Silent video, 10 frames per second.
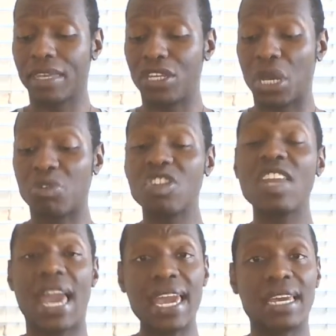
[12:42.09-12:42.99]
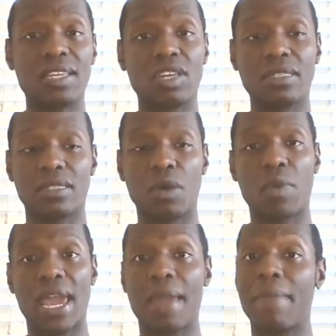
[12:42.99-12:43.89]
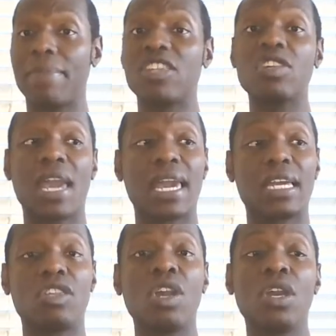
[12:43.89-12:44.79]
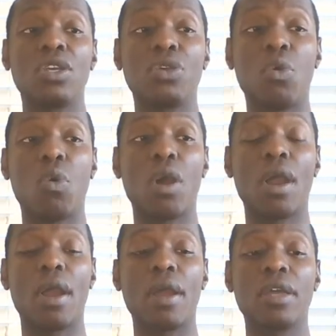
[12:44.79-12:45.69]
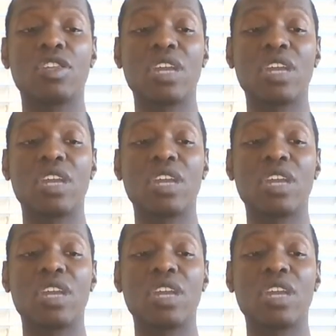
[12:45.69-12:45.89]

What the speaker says: you know, change in some way and maybe change your